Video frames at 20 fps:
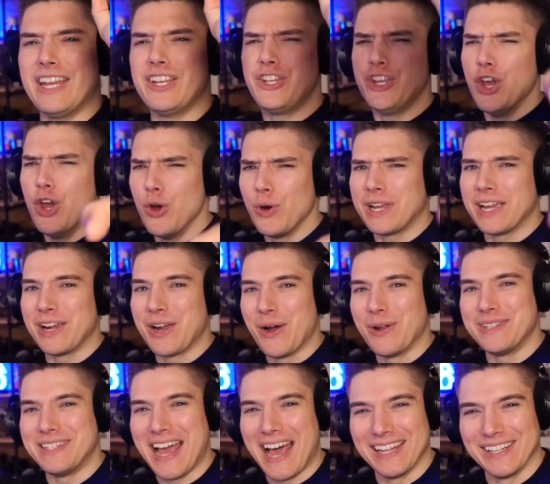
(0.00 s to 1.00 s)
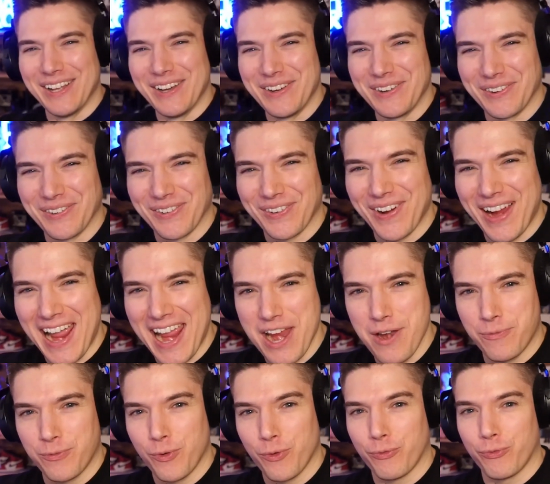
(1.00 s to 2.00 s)
you can go download
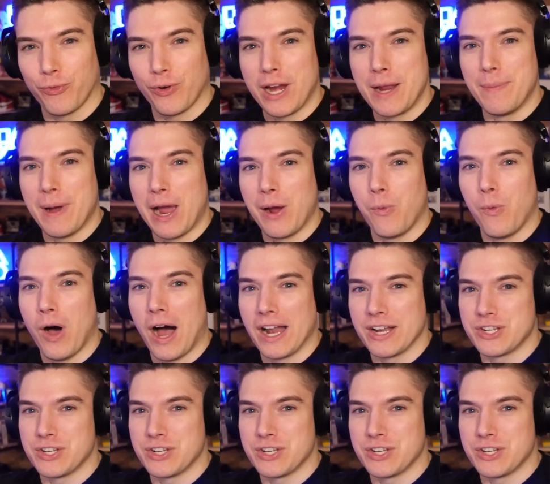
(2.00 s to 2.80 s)
Raid for free by watch